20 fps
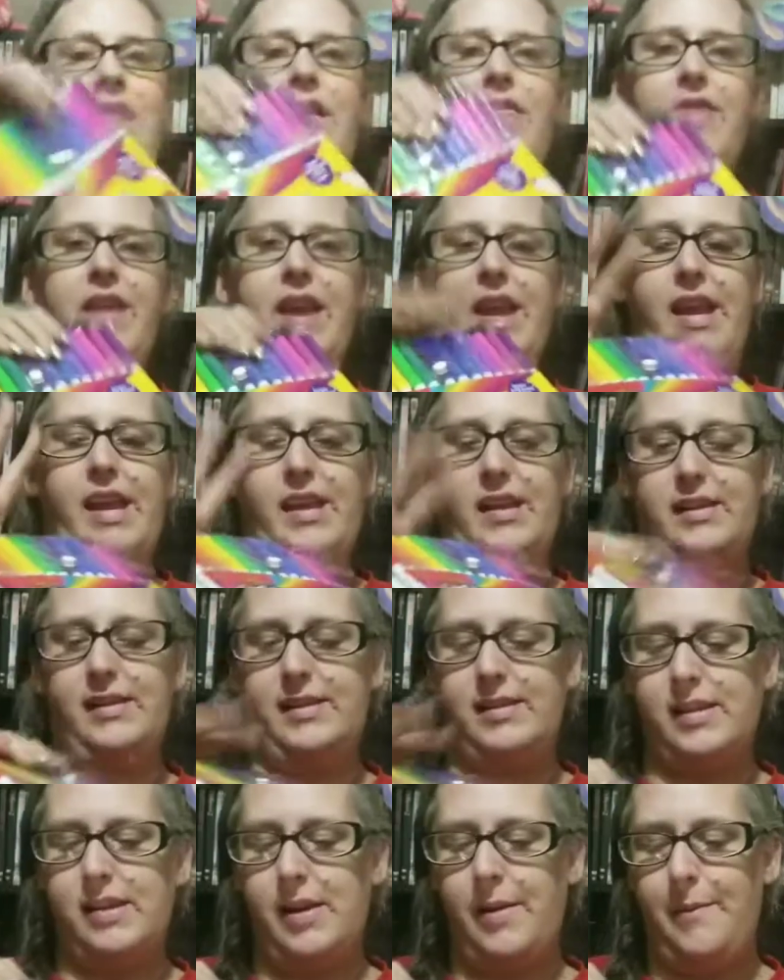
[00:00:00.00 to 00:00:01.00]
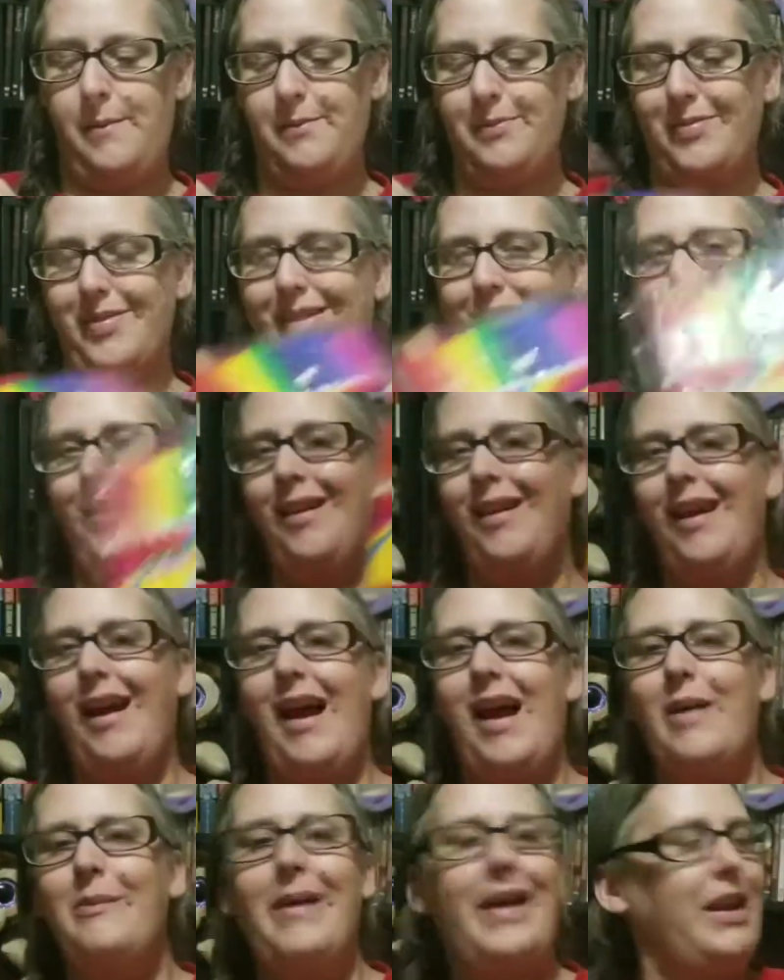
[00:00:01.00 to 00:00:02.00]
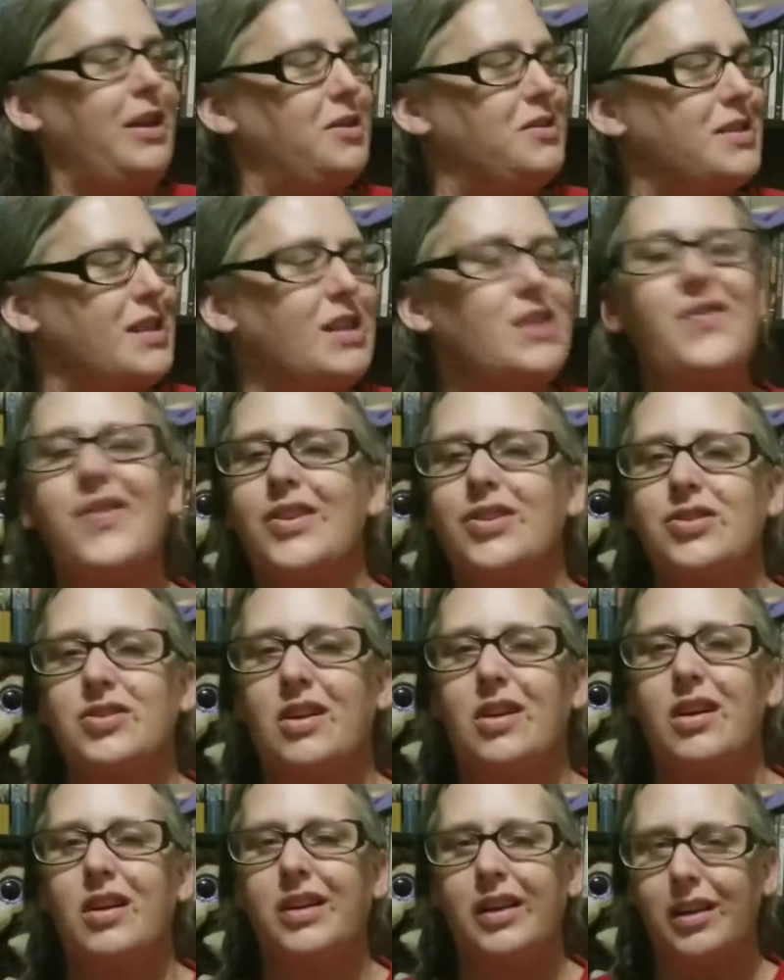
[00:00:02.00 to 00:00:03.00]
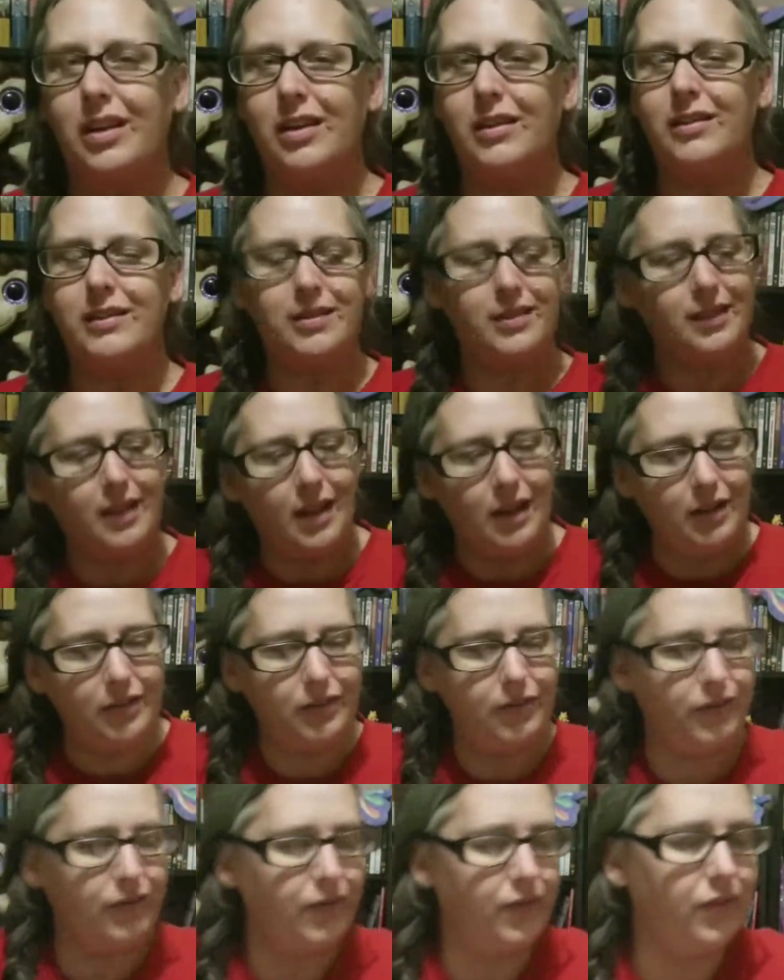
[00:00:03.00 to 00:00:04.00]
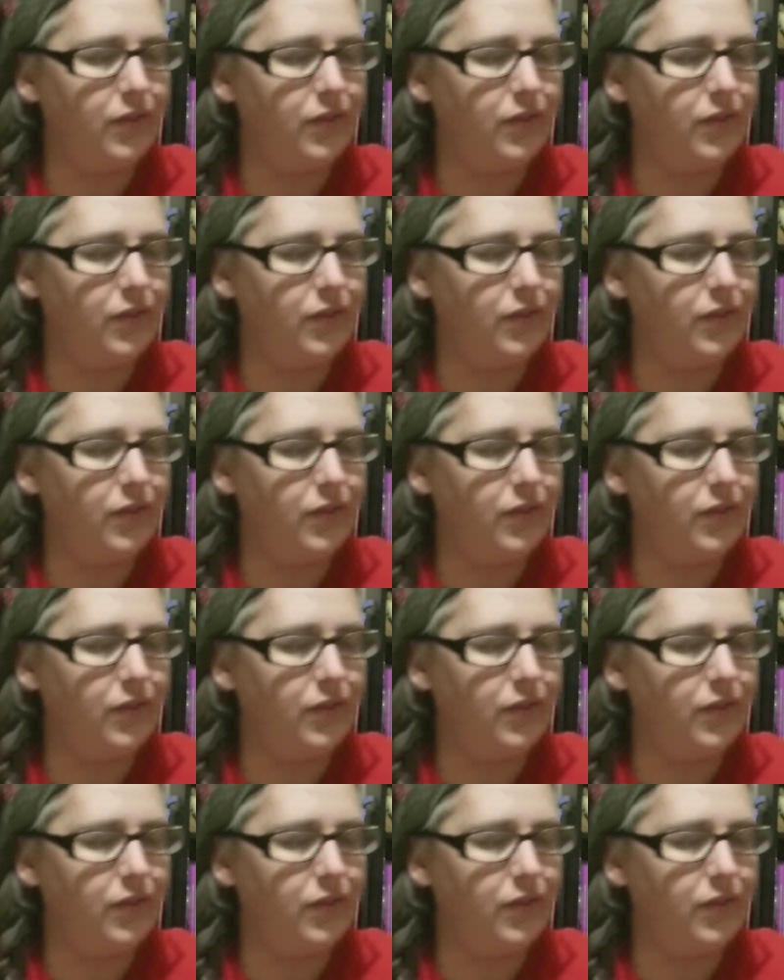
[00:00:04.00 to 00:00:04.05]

These, I might use these for drawing and stuff.